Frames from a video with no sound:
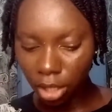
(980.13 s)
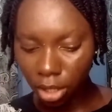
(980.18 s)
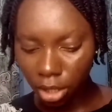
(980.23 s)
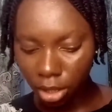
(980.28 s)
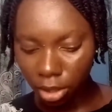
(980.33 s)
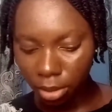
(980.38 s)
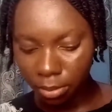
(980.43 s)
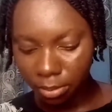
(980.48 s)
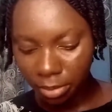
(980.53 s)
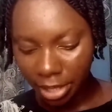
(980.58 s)

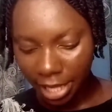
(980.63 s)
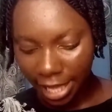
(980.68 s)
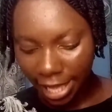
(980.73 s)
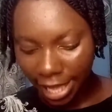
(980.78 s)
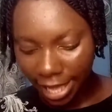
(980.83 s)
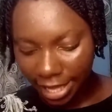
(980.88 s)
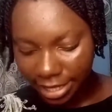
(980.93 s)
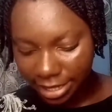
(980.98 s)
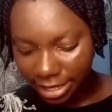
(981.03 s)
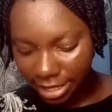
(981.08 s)

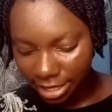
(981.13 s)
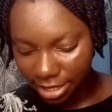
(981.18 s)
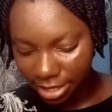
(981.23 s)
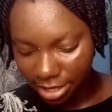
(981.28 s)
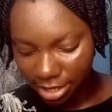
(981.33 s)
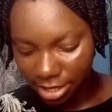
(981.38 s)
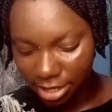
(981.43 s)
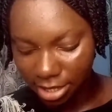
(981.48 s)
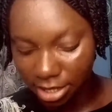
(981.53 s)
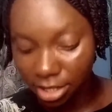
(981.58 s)
Hair
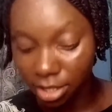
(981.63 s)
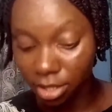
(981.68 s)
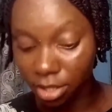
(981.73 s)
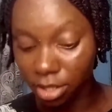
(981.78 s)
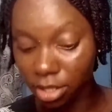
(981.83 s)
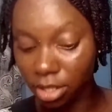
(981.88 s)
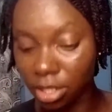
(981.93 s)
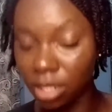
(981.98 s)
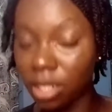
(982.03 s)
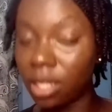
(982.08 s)
density,
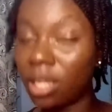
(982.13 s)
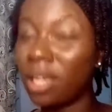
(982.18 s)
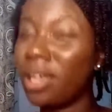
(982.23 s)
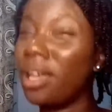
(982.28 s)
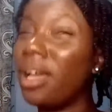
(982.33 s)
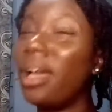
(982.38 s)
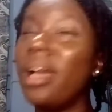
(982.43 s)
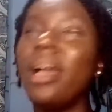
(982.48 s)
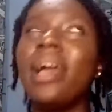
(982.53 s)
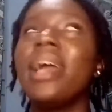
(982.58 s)

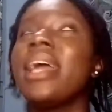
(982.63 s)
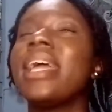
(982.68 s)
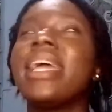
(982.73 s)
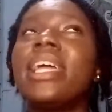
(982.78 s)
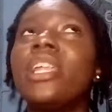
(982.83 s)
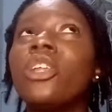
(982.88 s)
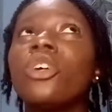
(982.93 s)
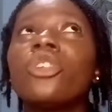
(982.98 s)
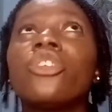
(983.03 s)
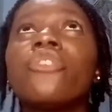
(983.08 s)

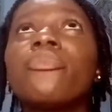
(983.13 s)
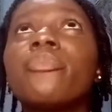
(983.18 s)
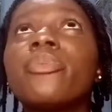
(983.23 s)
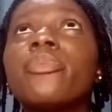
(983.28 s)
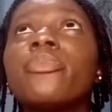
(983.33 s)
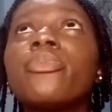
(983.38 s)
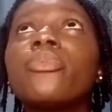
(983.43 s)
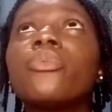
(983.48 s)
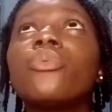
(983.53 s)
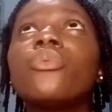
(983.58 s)
a lot of
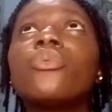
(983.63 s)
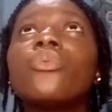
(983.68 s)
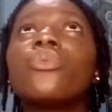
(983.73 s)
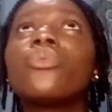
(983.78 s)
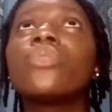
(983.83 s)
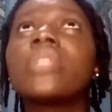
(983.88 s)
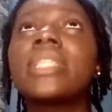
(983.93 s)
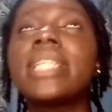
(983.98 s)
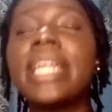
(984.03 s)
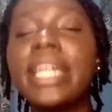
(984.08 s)
people
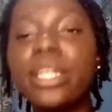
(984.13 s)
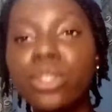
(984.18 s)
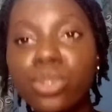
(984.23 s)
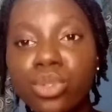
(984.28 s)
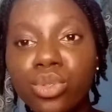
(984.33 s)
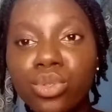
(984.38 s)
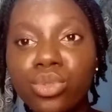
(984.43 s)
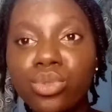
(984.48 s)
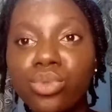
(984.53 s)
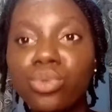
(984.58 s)
tend
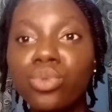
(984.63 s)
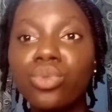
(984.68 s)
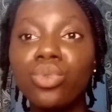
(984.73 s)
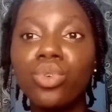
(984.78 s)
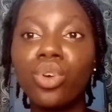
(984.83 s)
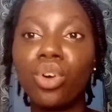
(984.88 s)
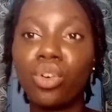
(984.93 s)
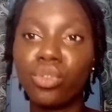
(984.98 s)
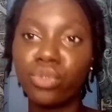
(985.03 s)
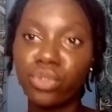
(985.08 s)
to
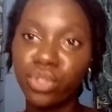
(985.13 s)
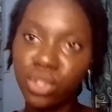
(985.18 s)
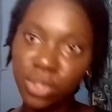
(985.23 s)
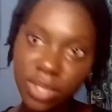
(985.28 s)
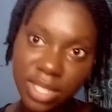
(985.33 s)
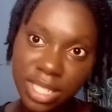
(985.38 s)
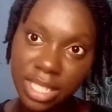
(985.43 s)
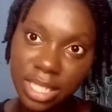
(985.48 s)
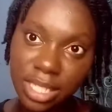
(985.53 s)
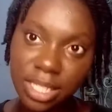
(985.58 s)

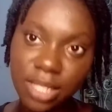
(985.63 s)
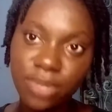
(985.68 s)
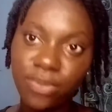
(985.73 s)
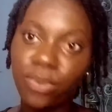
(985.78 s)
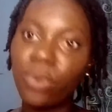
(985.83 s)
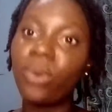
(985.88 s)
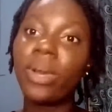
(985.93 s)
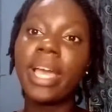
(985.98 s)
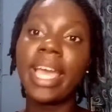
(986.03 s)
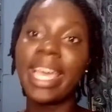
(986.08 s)
confuse this
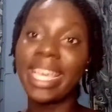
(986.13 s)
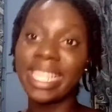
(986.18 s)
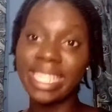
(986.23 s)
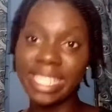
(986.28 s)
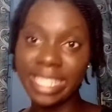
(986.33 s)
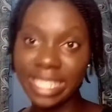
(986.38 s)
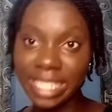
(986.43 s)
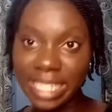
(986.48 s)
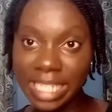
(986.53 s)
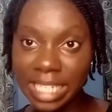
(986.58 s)
for hair
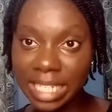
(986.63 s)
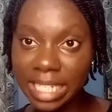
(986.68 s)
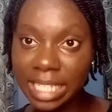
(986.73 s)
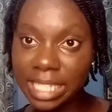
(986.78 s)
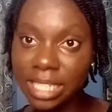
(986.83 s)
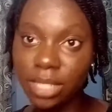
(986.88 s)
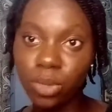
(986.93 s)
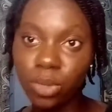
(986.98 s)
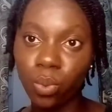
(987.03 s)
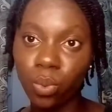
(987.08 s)
thickness.